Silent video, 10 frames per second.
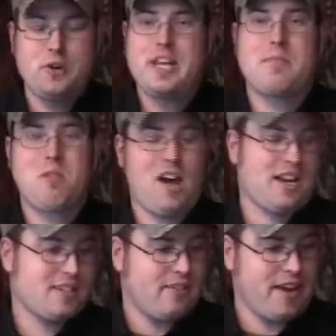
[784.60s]
unique
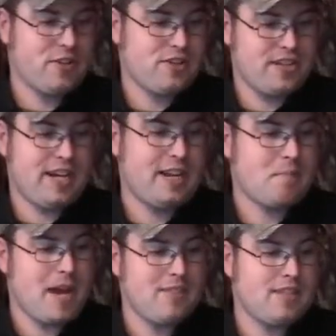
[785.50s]
products I've ever seen.
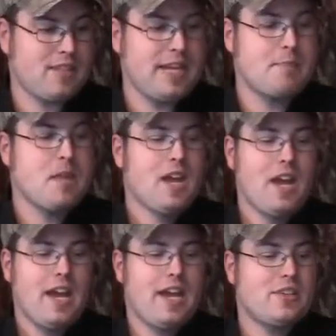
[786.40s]
It basically
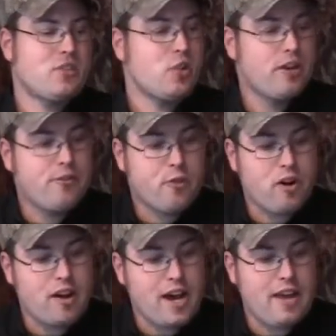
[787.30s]
is good
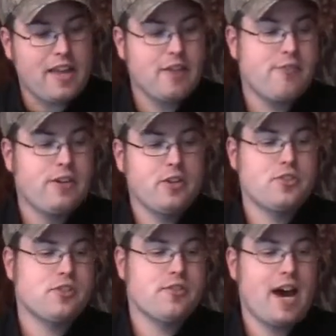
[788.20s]
for
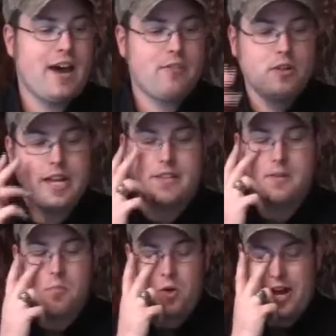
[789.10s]
infield survival. It has
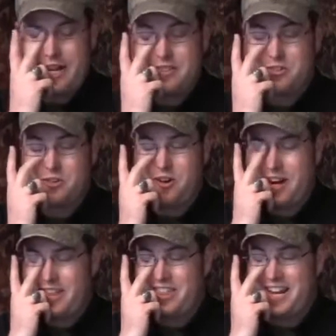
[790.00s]
a braided
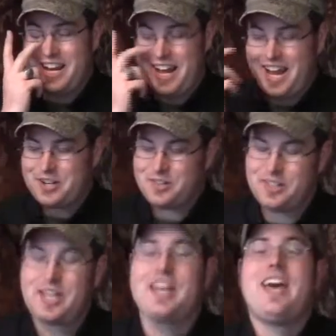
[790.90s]
strength, and it
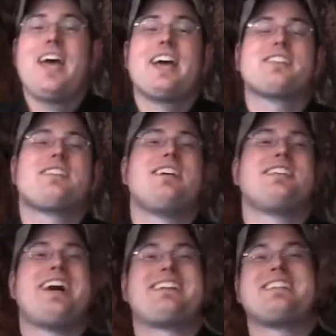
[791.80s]
actually
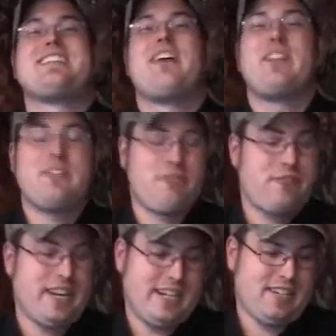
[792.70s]
extends out to 7
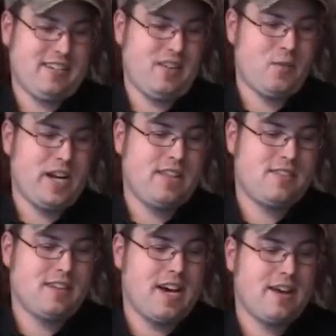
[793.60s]
feet when
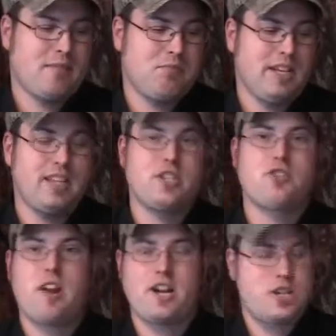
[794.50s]
it's completely
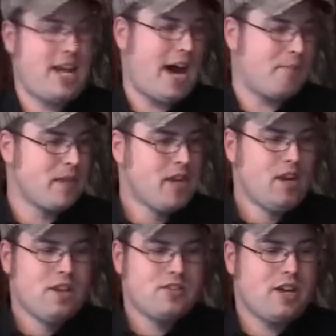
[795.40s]
stretched out.
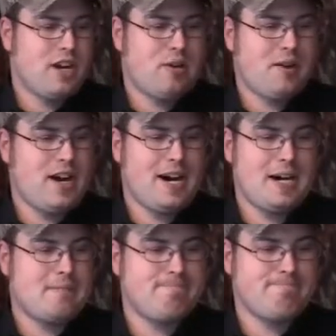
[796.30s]

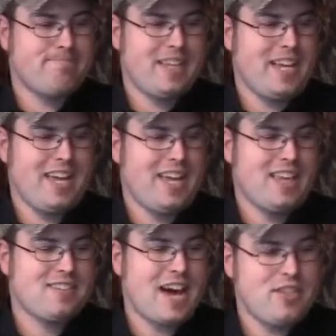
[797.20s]
So
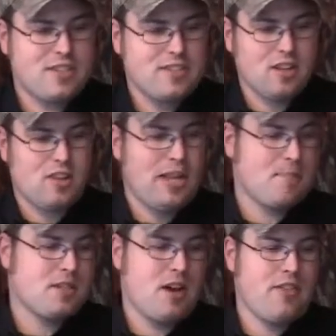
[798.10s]
it's got these little
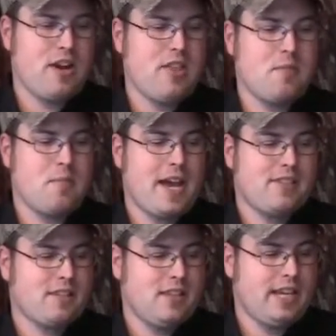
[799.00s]
clips on there that
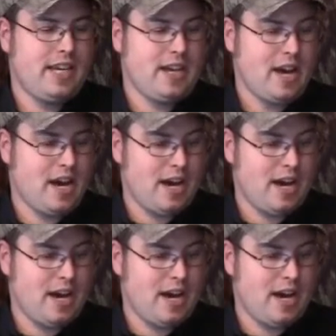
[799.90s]
basically